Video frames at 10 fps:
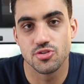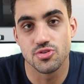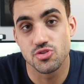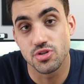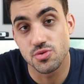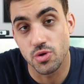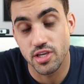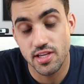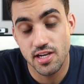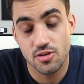who enjoys
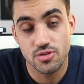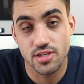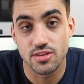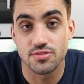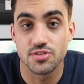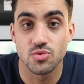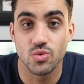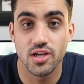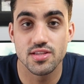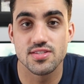working out and lifting
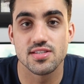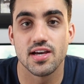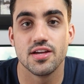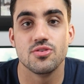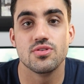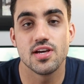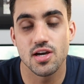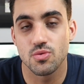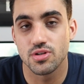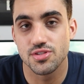weights, I do
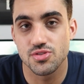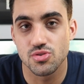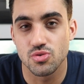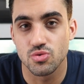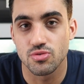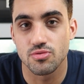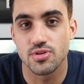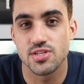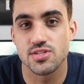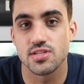not want to
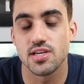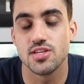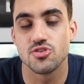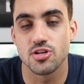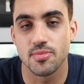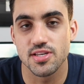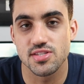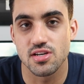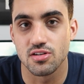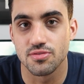risk injuring
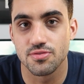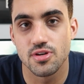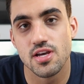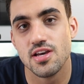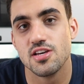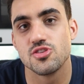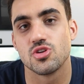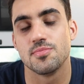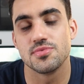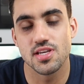myself, so
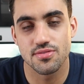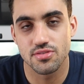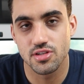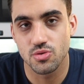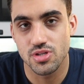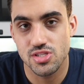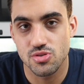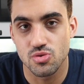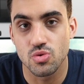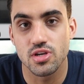I'm definitely going
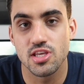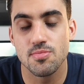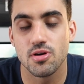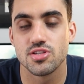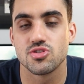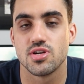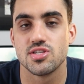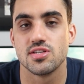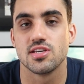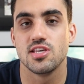to keep on
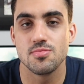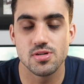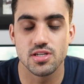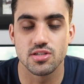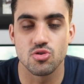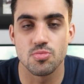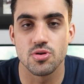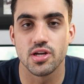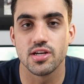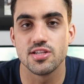stretching, keep on
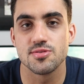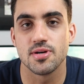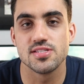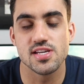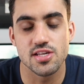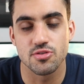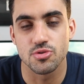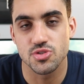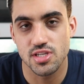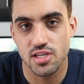incorporating it into my daily
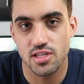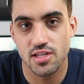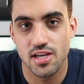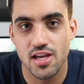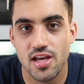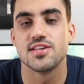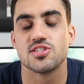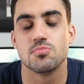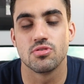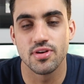routine, as
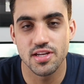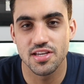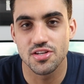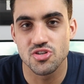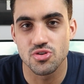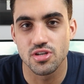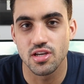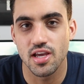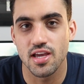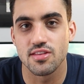to prevent
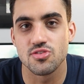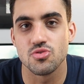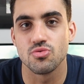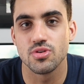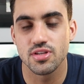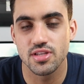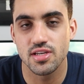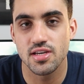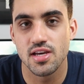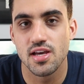injury and to
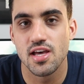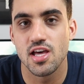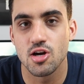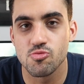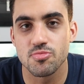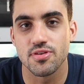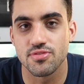really help with my